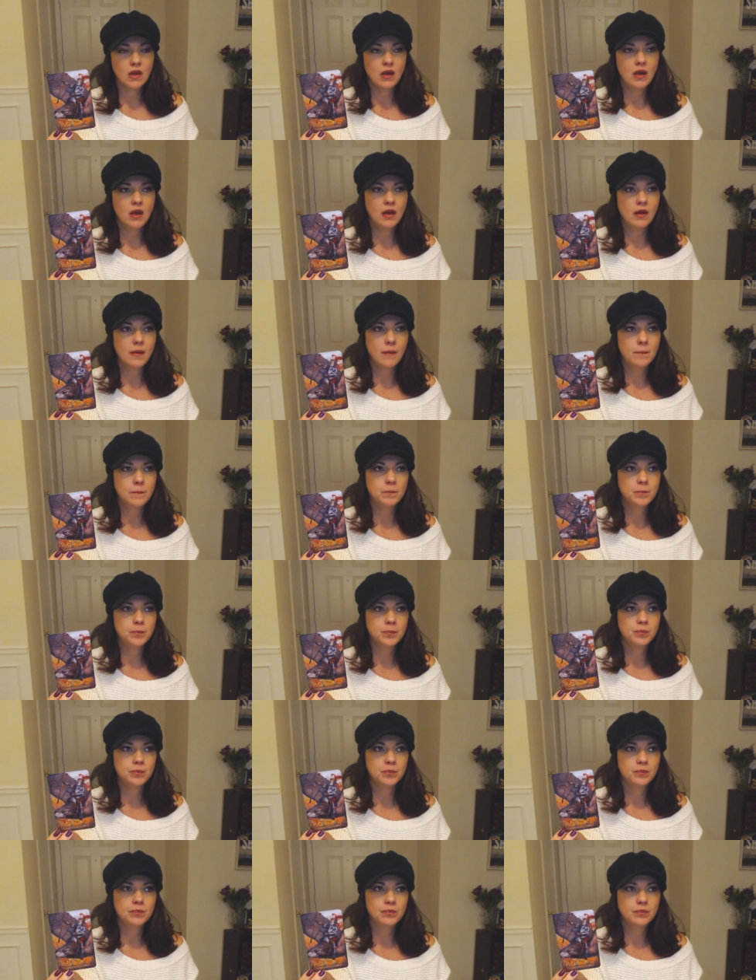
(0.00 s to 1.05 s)

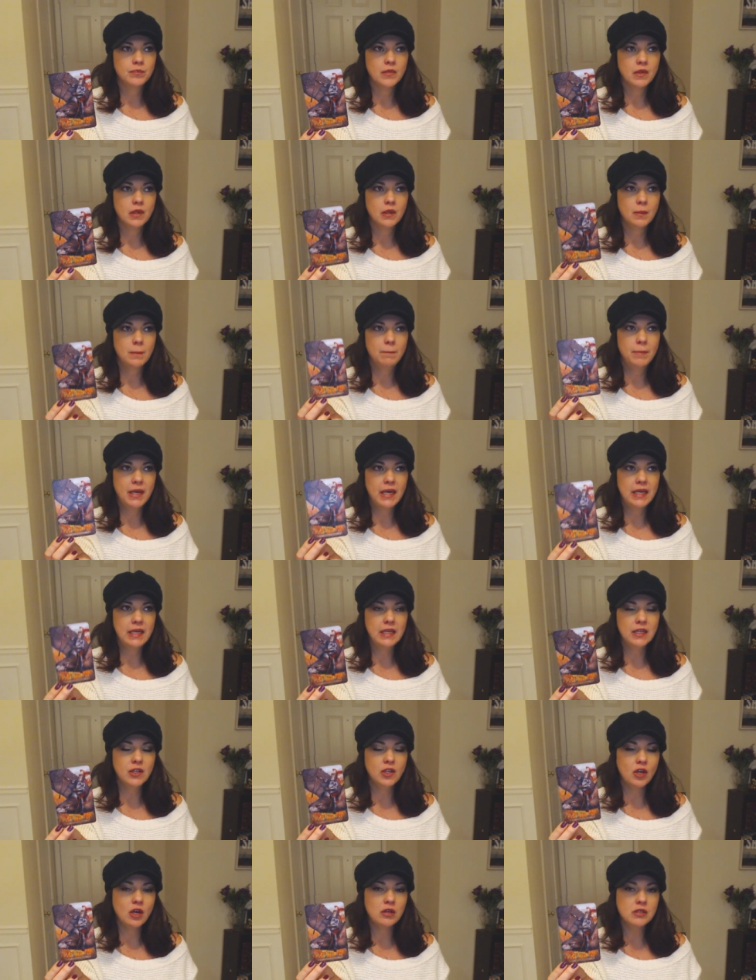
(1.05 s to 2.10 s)
Um, but
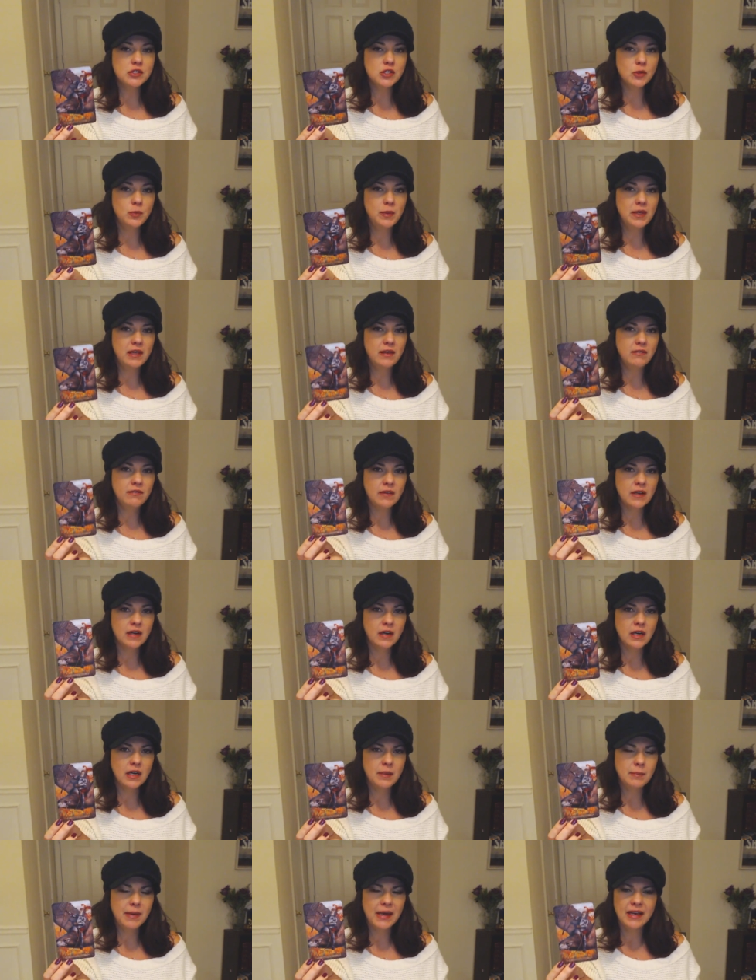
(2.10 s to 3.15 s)
it could also be
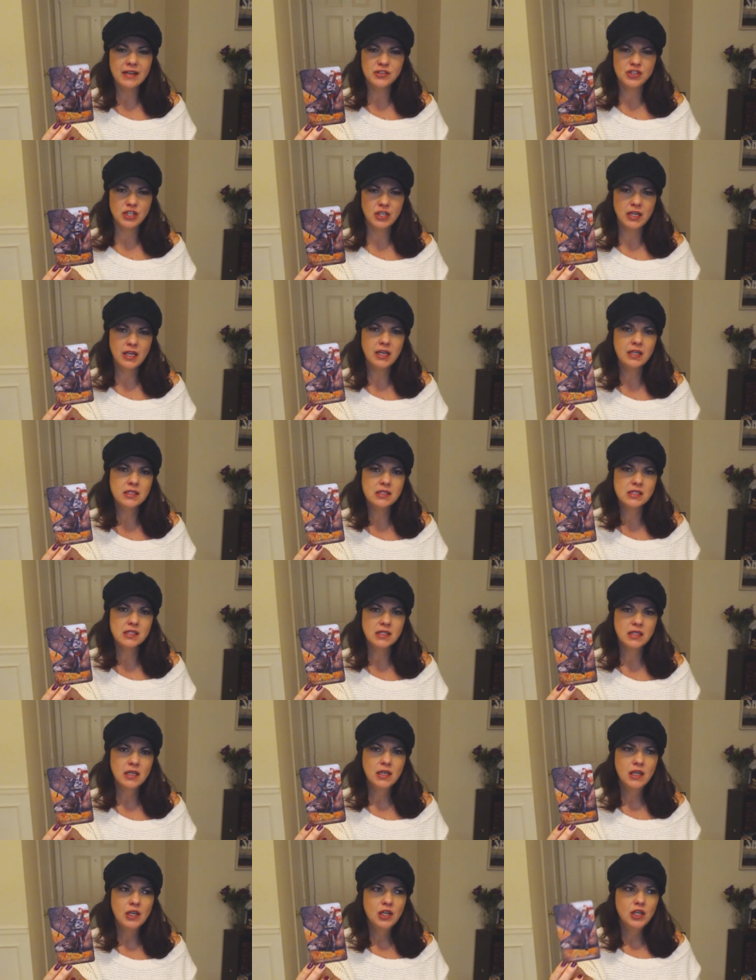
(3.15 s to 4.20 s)
very passionate.
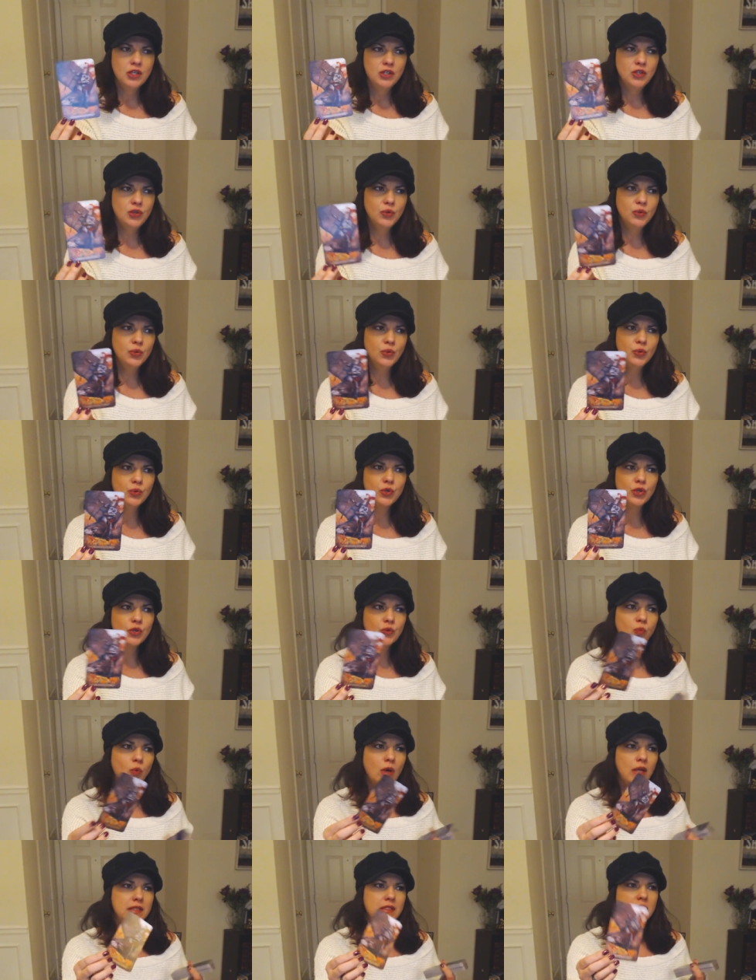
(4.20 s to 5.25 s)
You could
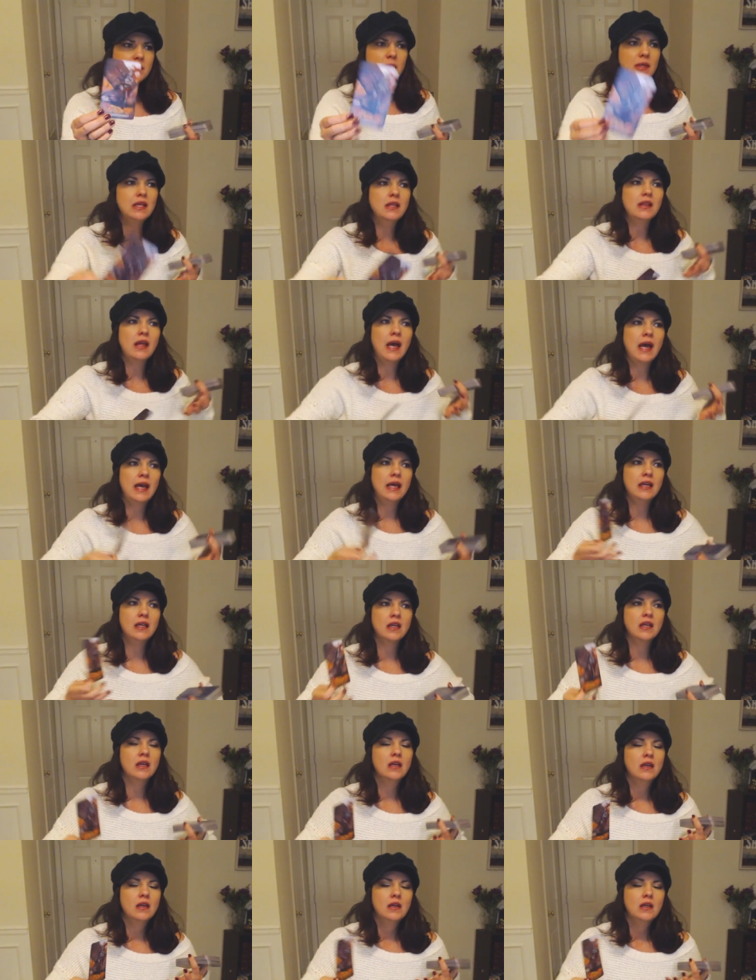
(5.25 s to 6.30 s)
want to be
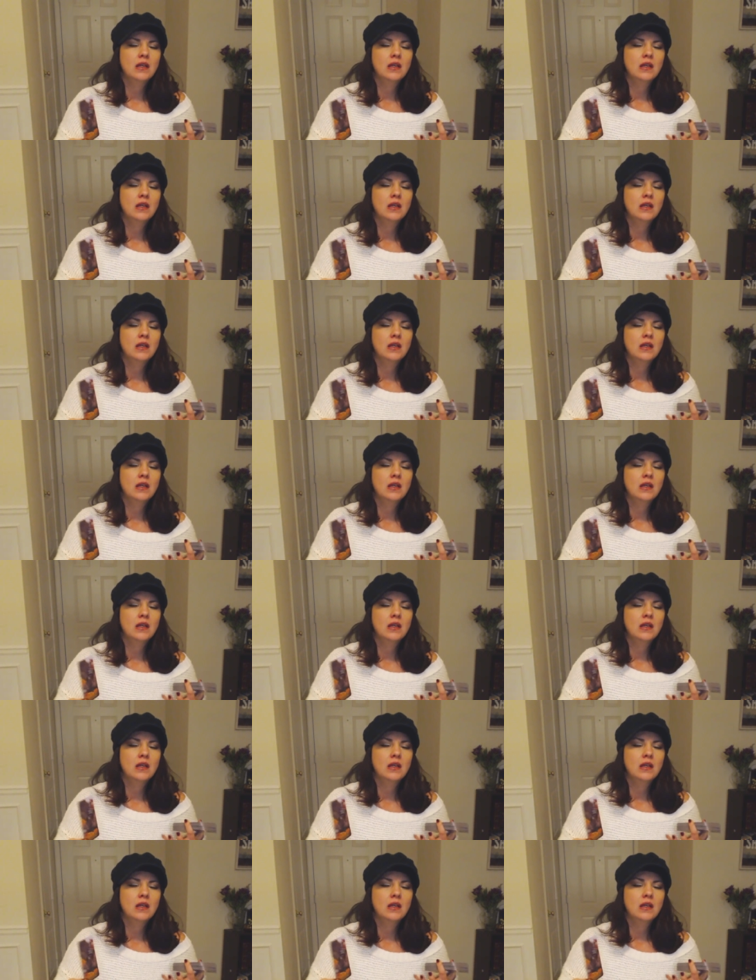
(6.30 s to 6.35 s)
like